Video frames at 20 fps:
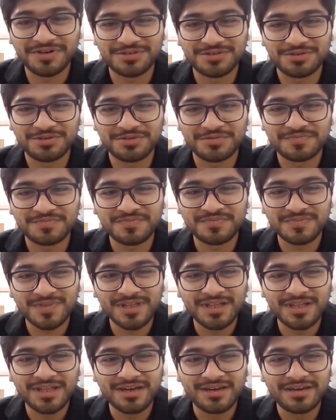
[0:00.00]
So
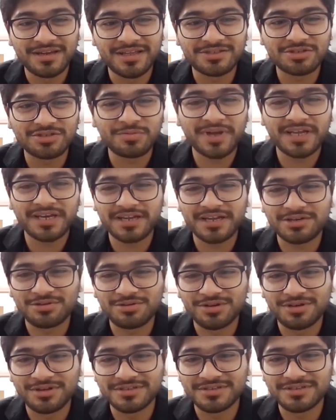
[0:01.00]
let's hope I can get
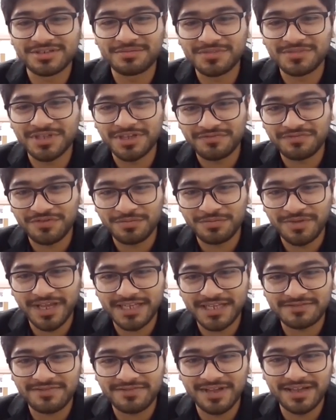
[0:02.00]
to learn something from
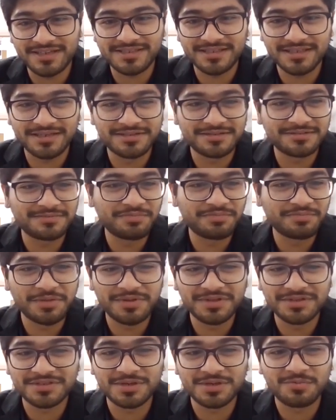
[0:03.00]
NextFlex and
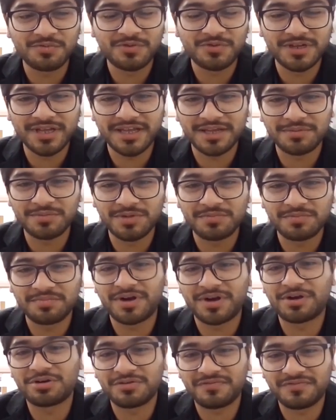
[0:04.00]
maybe somewhere I can be
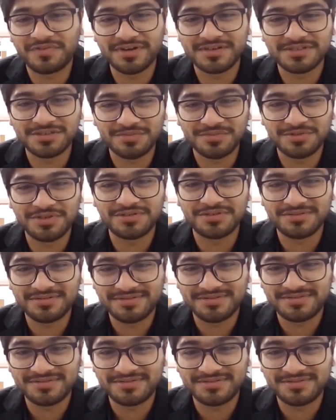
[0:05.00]
part of it someday.